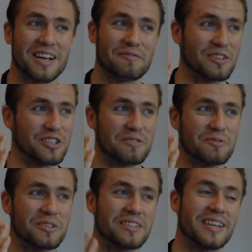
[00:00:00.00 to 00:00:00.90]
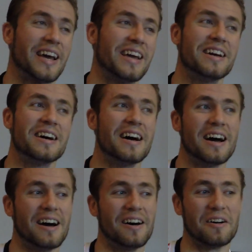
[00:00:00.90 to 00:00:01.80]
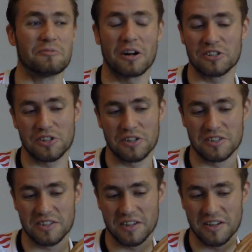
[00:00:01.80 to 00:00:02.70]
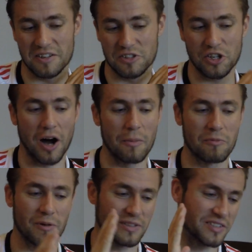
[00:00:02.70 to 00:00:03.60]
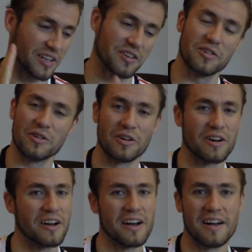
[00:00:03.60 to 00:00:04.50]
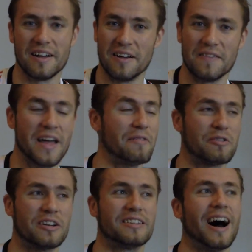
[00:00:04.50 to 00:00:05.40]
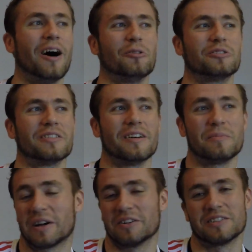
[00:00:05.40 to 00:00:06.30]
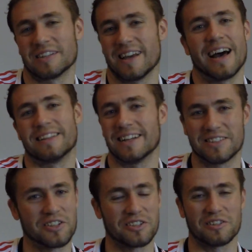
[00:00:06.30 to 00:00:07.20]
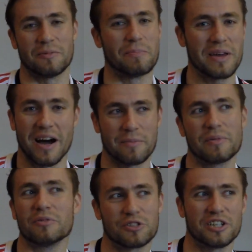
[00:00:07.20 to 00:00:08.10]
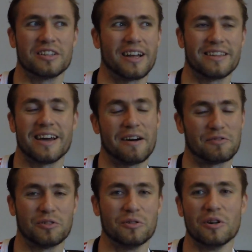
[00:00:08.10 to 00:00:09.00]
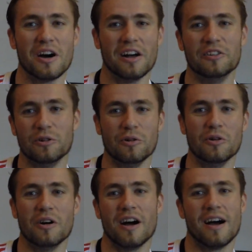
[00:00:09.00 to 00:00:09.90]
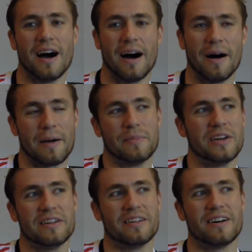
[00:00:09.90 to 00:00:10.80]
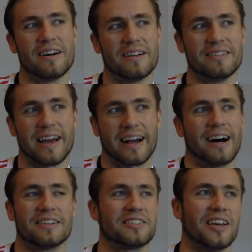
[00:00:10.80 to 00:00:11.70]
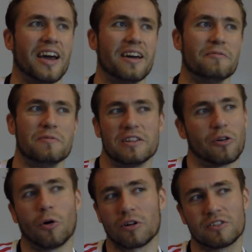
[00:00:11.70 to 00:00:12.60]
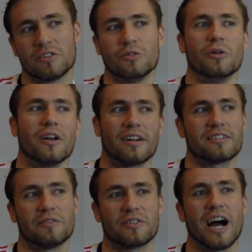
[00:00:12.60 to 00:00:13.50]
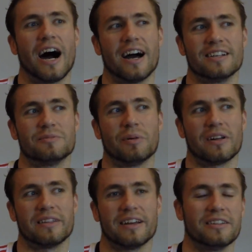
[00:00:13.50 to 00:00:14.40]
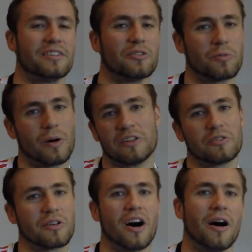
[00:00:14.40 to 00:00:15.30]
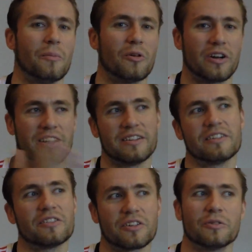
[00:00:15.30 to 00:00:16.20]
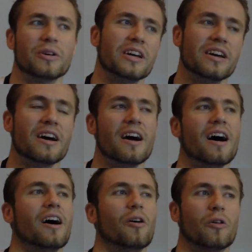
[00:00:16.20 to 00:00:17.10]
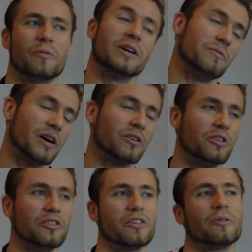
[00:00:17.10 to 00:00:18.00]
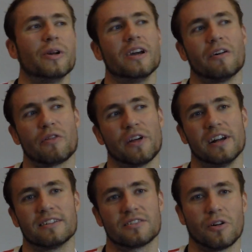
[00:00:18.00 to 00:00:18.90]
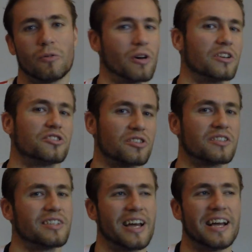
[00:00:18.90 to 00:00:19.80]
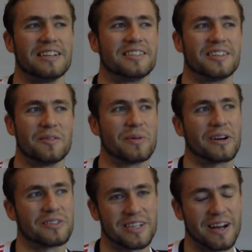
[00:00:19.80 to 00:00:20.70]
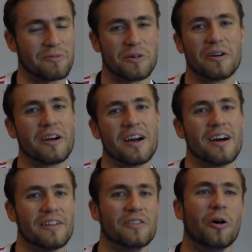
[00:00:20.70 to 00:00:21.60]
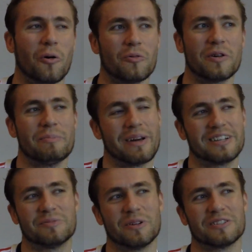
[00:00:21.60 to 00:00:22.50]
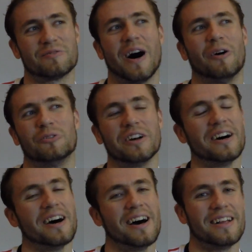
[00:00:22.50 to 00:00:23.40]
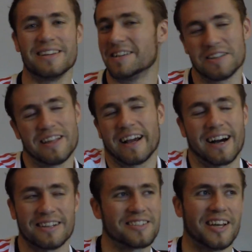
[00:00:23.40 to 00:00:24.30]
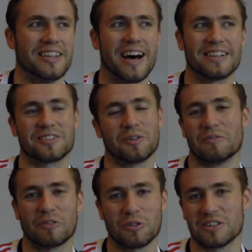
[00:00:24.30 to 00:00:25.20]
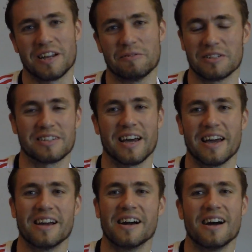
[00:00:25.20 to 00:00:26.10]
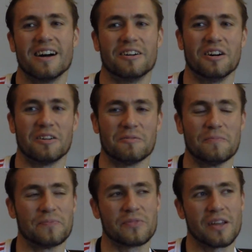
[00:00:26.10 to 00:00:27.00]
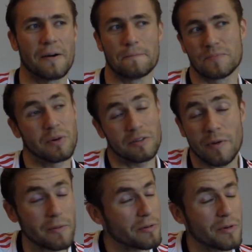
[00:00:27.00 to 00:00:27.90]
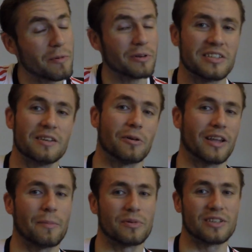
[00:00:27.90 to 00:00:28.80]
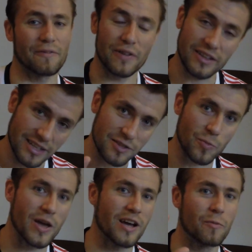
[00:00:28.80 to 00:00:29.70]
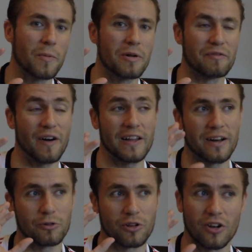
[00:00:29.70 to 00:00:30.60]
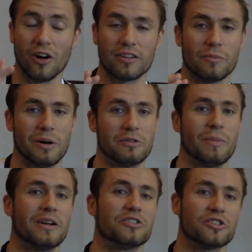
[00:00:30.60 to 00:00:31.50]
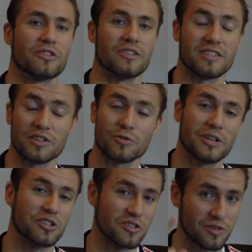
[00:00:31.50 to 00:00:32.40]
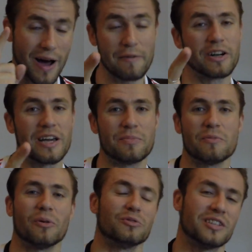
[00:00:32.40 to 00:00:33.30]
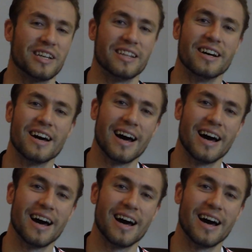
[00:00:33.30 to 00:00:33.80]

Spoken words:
FSG would say Rodgers' job was secure, never in doubt, because yeah, that's just the PR bullshit that they have to do. I mean, they can't say we talked to a lot of guys but they didn't want to come, or they didn't agree, or we couldn't agree on things, so Rodgers stays because there were no replacements found. they can't say that, so of course they will say. But we see what happens. I think this week we will find out a lot about the managerial situation, so I will keep you posted.